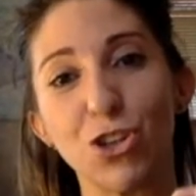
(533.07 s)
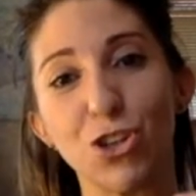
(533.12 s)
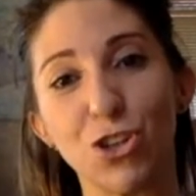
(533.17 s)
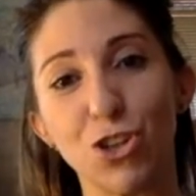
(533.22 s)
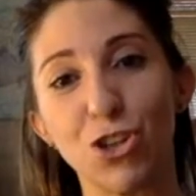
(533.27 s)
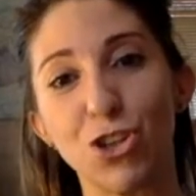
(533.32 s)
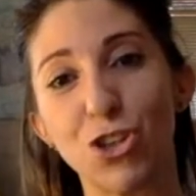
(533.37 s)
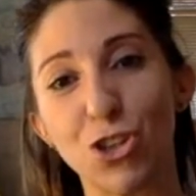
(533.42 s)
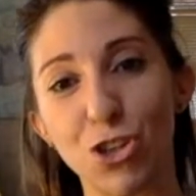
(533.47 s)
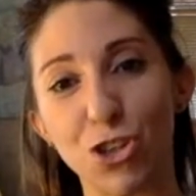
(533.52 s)

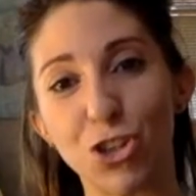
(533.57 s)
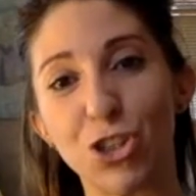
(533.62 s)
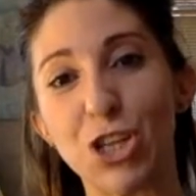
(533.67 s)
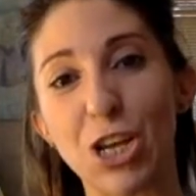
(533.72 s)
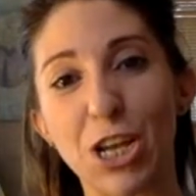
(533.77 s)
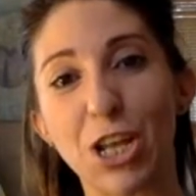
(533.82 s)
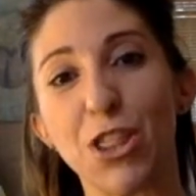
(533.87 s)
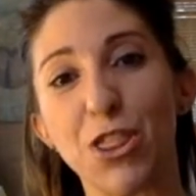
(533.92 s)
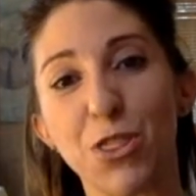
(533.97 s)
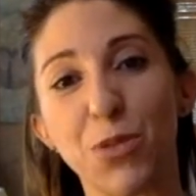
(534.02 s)

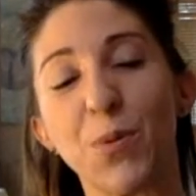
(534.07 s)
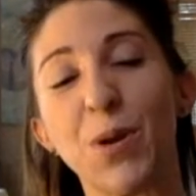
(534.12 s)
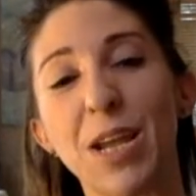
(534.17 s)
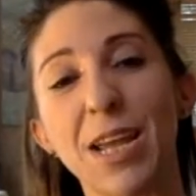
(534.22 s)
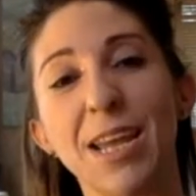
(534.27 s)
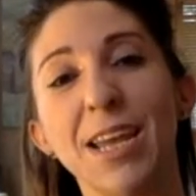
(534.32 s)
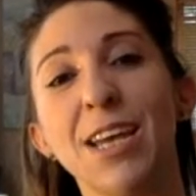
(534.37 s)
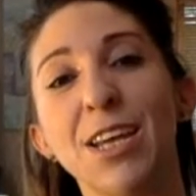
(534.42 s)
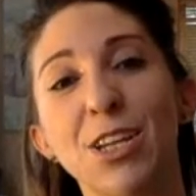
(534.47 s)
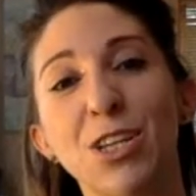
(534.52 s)
Shake it
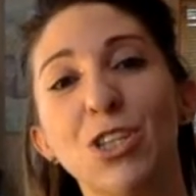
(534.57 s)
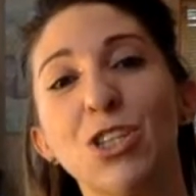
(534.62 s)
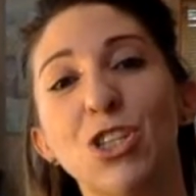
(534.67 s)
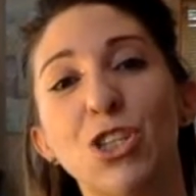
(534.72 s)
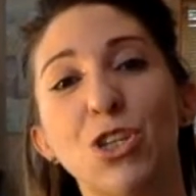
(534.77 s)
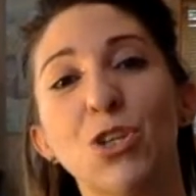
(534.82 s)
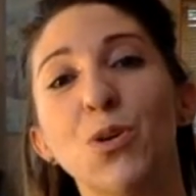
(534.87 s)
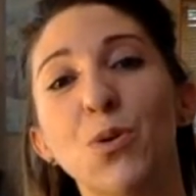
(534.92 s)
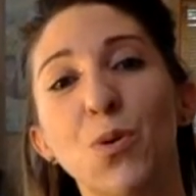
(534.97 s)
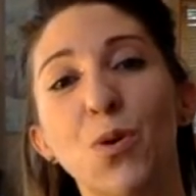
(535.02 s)
3,
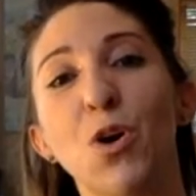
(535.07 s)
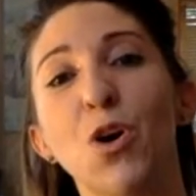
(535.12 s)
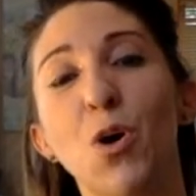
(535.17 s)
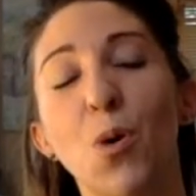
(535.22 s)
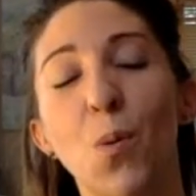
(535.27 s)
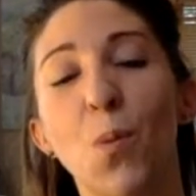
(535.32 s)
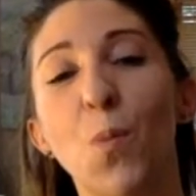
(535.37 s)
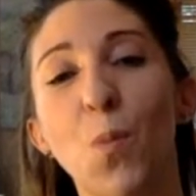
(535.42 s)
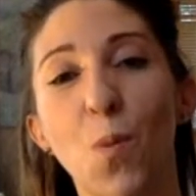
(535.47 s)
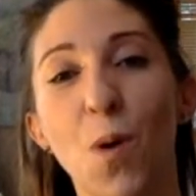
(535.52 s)
2,
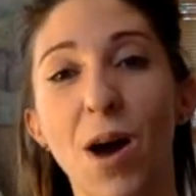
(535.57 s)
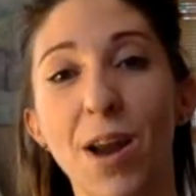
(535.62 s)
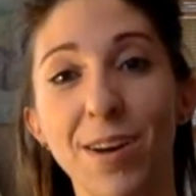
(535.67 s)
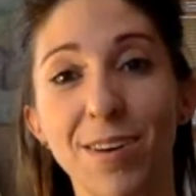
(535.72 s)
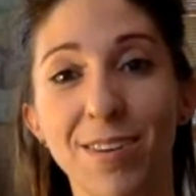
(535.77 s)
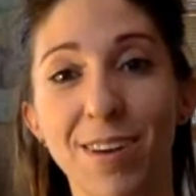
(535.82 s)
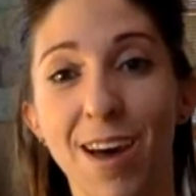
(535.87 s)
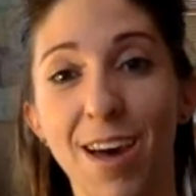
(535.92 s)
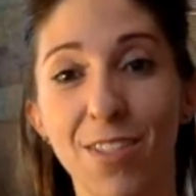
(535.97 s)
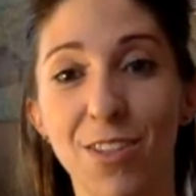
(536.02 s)

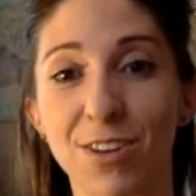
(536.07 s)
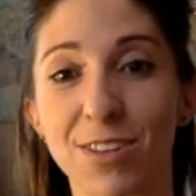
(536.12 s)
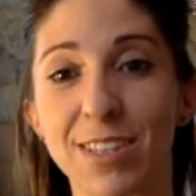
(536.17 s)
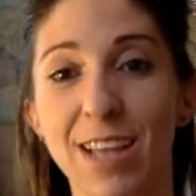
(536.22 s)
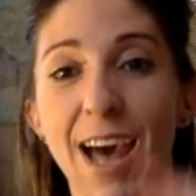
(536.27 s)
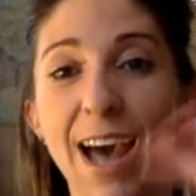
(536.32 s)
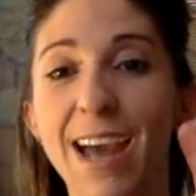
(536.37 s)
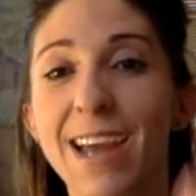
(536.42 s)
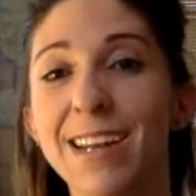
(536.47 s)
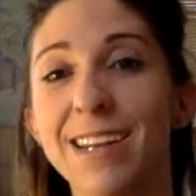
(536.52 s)
1. Other
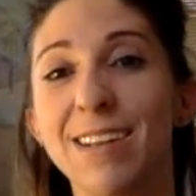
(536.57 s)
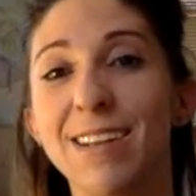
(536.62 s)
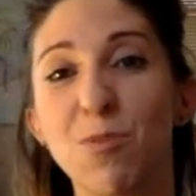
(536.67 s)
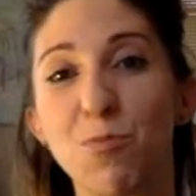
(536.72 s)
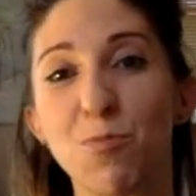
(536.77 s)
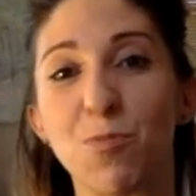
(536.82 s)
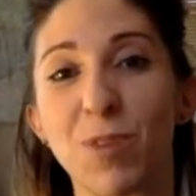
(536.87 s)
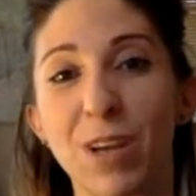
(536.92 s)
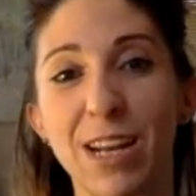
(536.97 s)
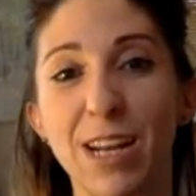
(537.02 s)
side.
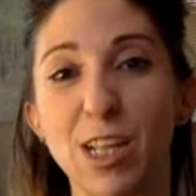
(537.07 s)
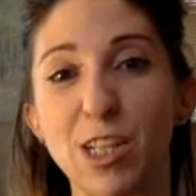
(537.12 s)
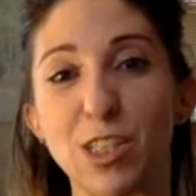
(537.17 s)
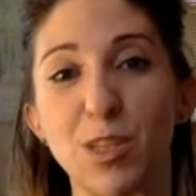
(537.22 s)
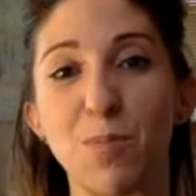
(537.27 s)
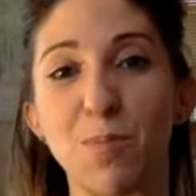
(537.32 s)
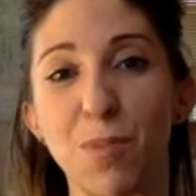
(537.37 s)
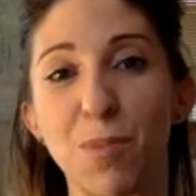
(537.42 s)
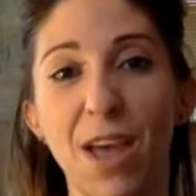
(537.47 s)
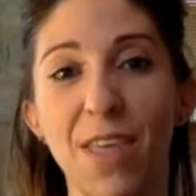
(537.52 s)
Getting
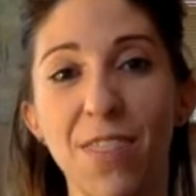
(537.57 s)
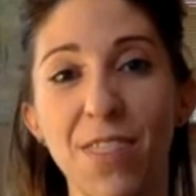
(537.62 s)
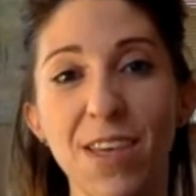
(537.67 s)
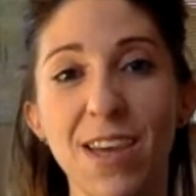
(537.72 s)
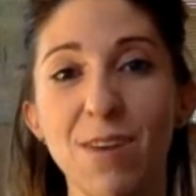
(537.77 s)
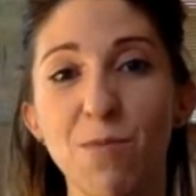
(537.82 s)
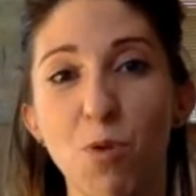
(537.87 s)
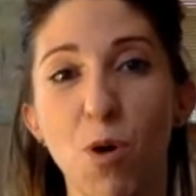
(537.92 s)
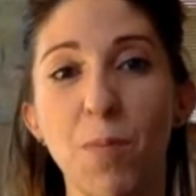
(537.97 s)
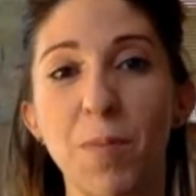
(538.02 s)
some breath
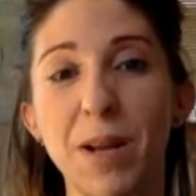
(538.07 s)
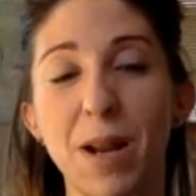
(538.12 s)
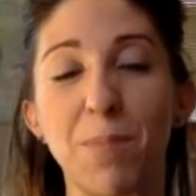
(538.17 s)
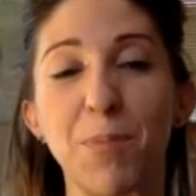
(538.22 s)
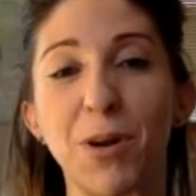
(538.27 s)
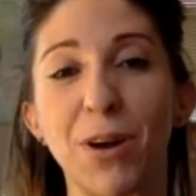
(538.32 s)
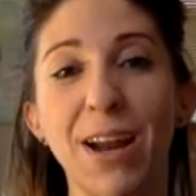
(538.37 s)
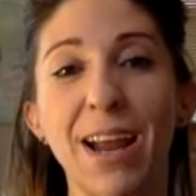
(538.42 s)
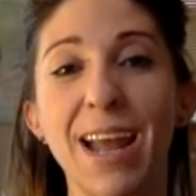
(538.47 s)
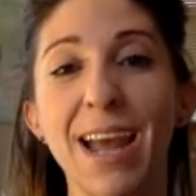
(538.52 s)
in, warming up
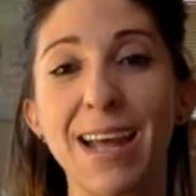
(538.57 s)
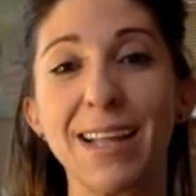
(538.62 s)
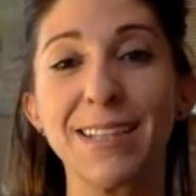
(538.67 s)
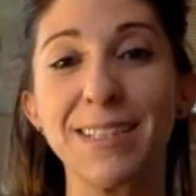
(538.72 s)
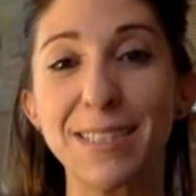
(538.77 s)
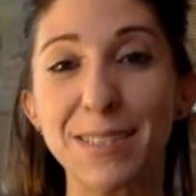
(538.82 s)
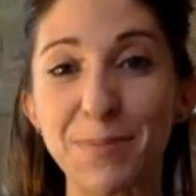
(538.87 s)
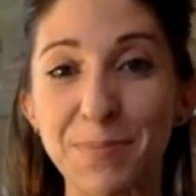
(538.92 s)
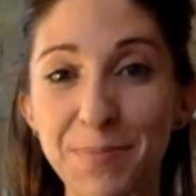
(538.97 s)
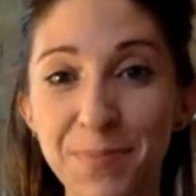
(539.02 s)
your
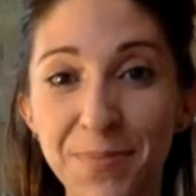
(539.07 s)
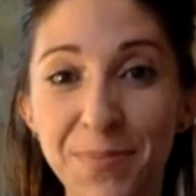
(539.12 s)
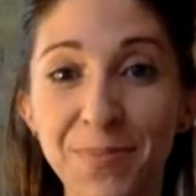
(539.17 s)
hands.